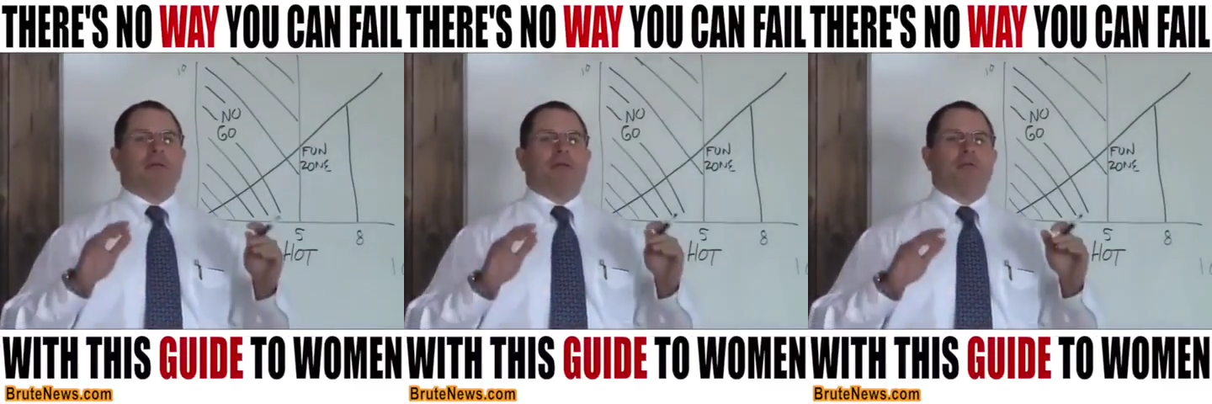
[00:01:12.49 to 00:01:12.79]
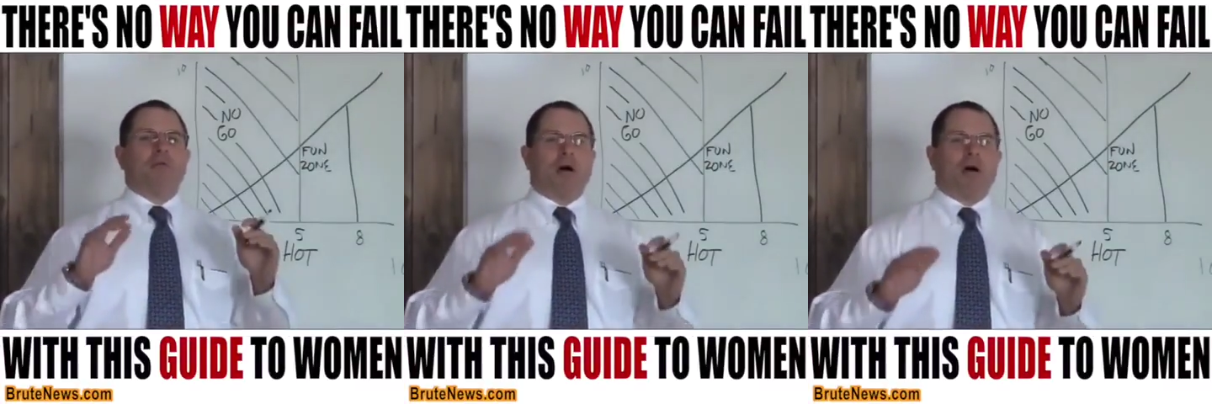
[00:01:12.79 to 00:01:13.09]

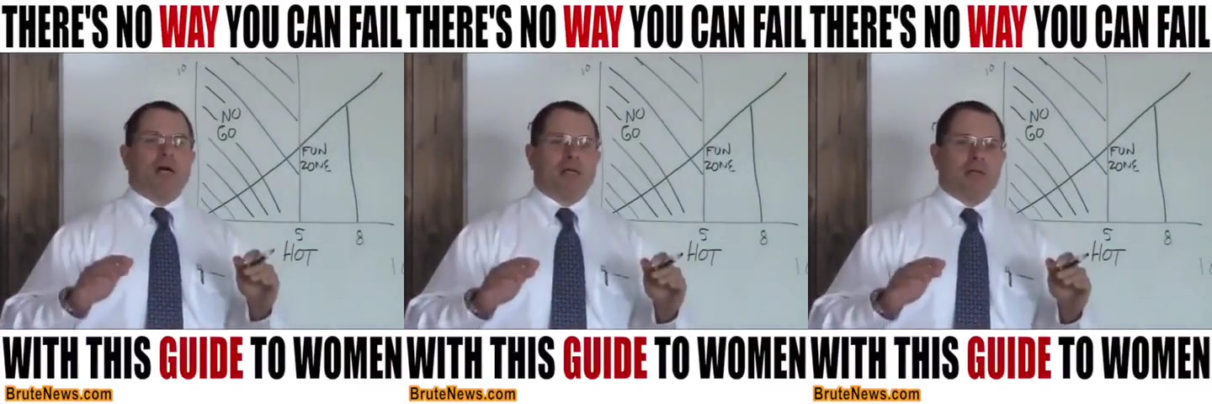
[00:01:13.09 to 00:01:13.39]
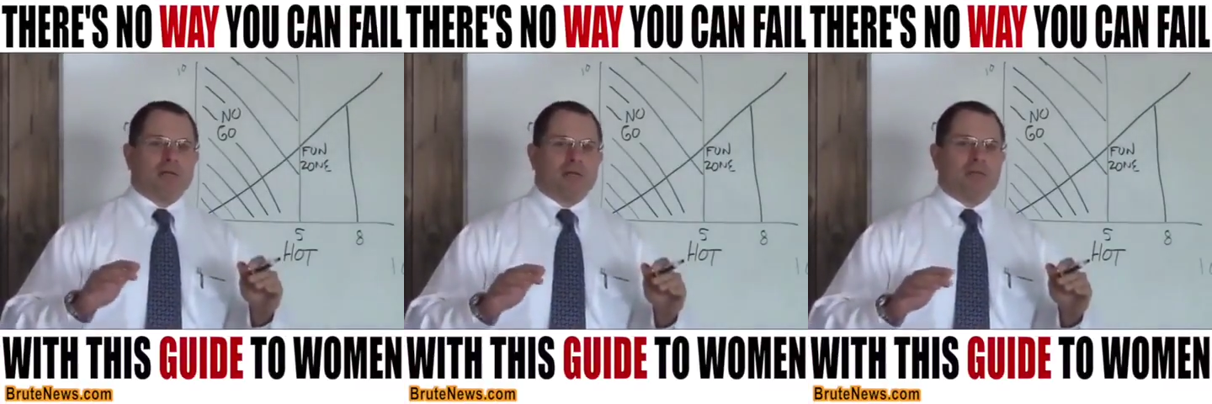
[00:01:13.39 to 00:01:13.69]
you want
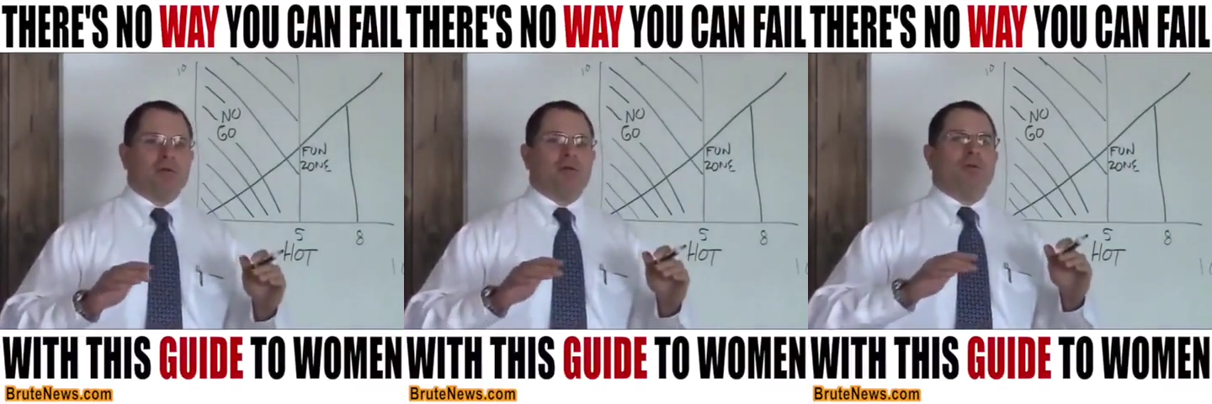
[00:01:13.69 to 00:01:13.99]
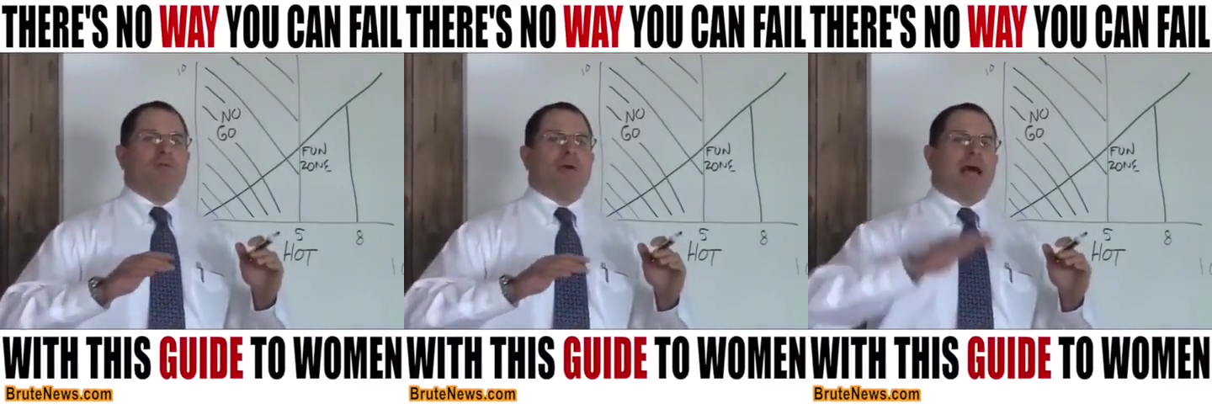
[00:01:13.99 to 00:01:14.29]
to
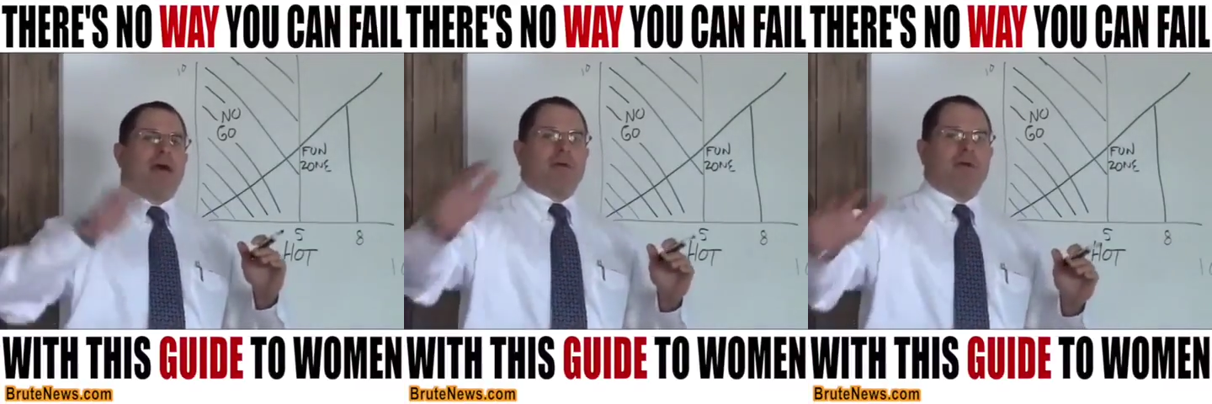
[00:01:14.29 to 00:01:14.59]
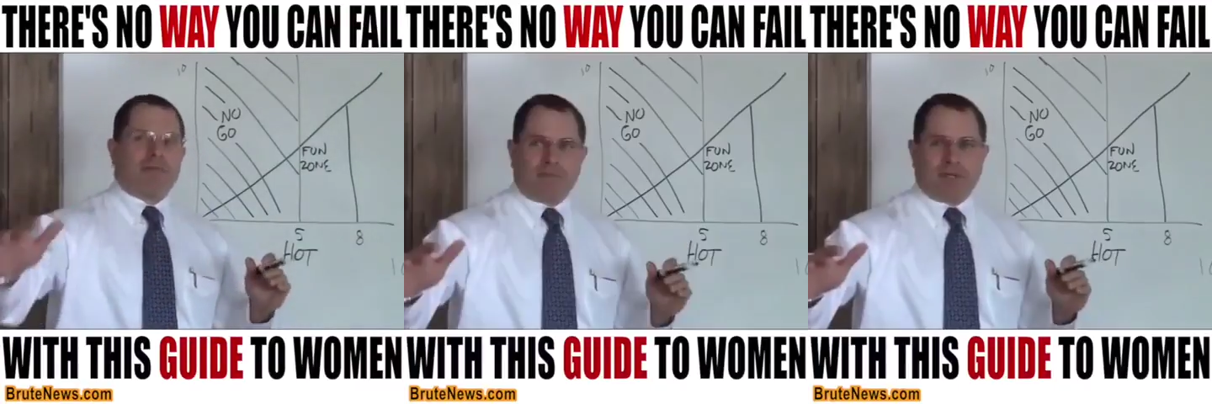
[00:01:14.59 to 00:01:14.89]
move out
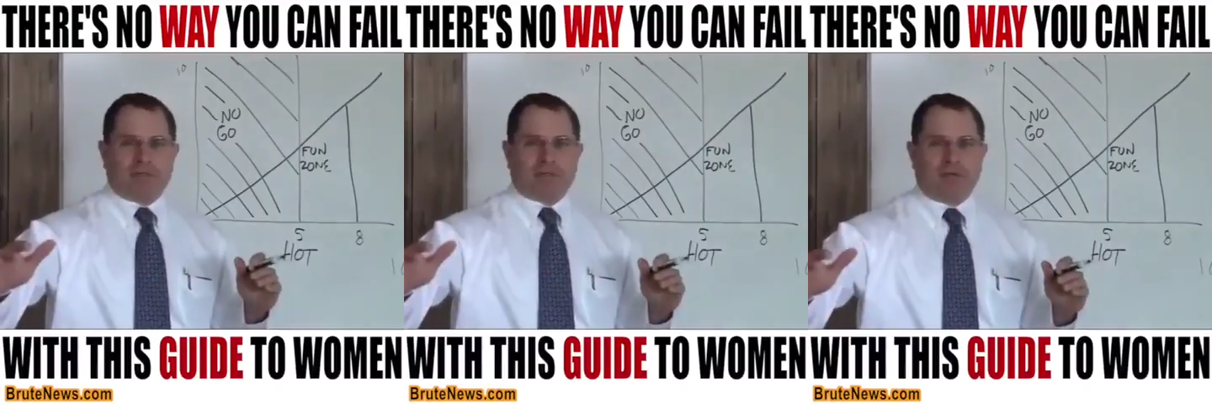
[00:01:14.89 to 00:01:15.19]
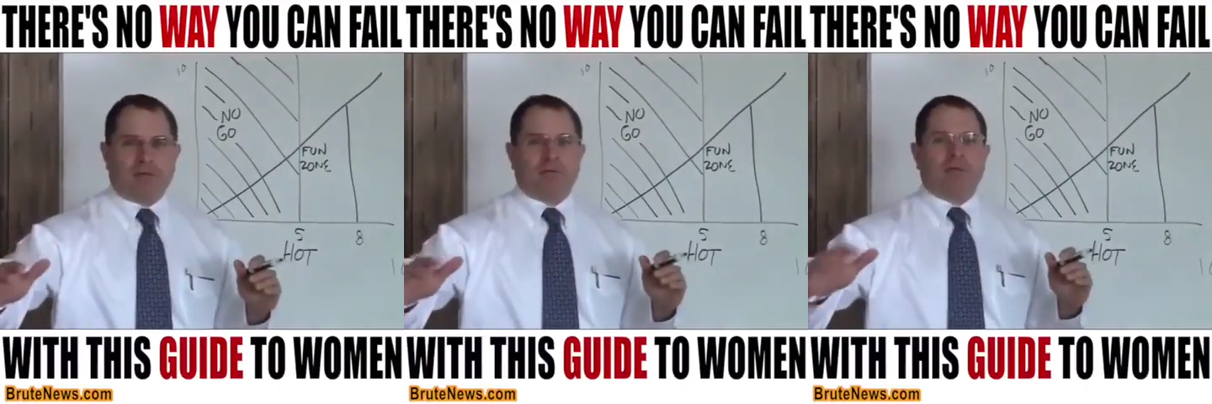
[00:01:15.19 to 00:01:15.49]
of the fun
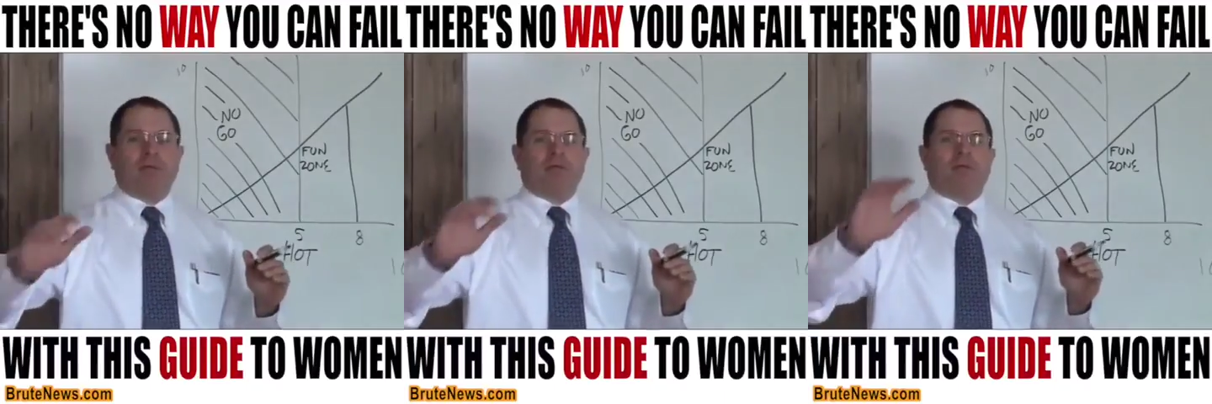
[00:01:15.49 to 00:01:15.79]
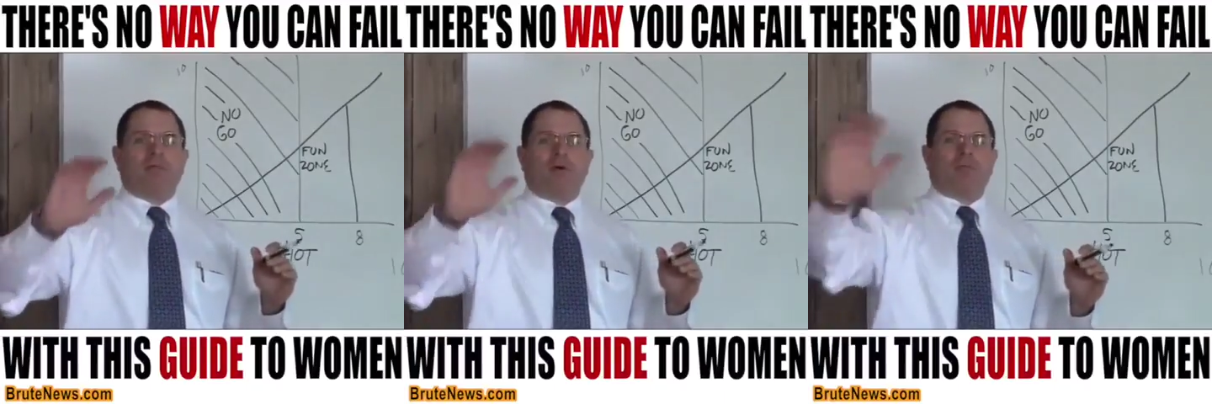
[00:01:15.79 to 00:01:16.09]
zone
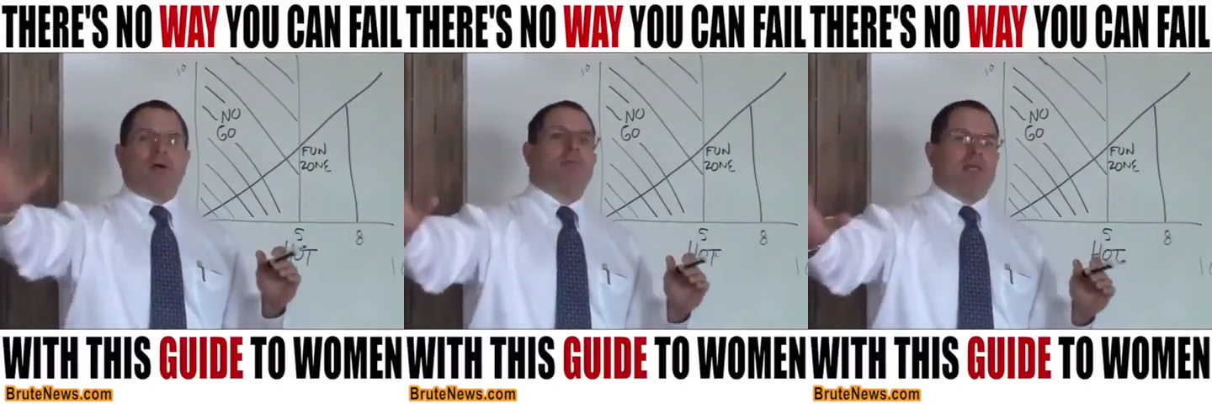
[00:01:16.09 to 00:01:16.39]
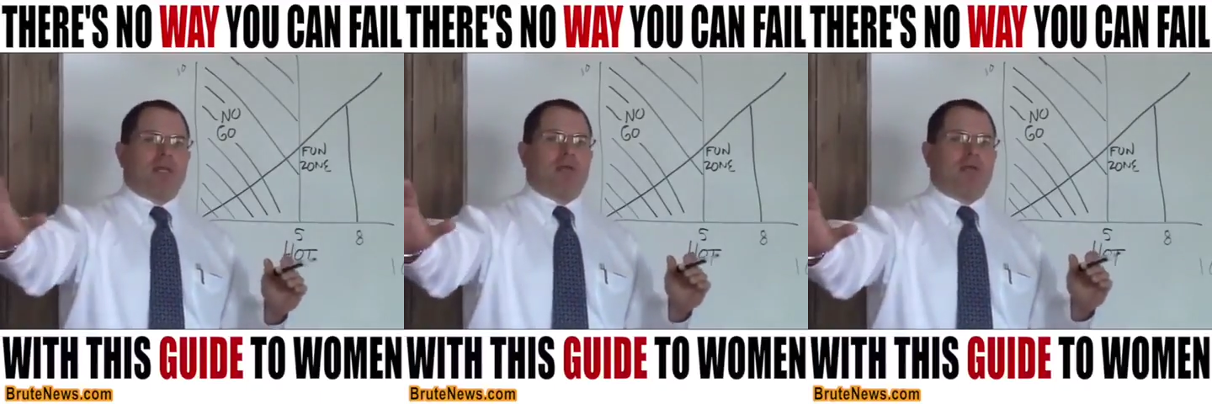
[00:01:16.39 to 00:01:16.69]
to a more
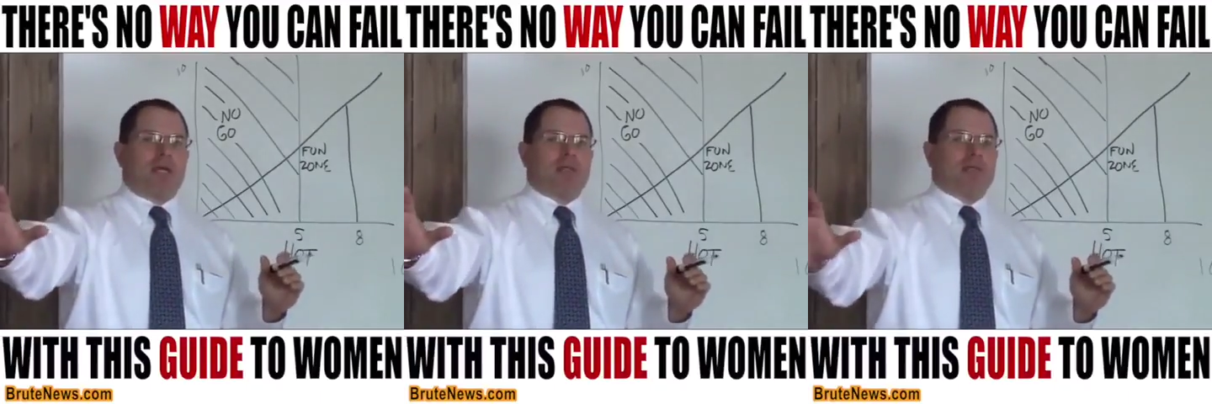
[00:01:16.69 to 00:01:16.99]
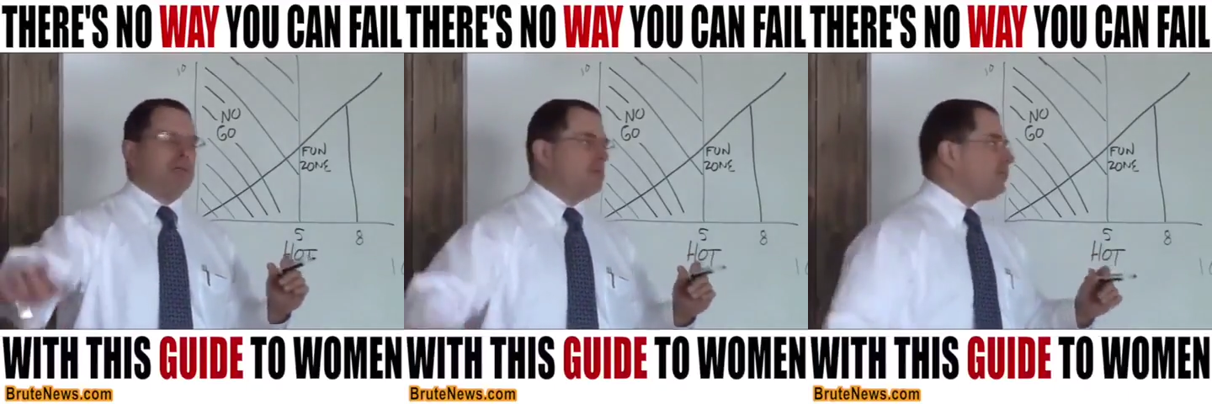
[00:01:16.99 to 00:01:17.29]
permanent
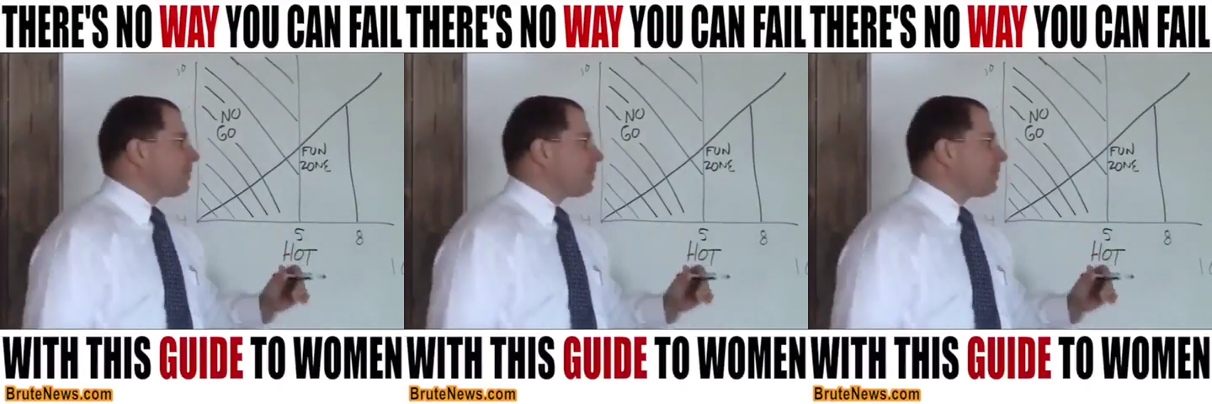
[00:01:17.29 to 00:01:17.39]
location.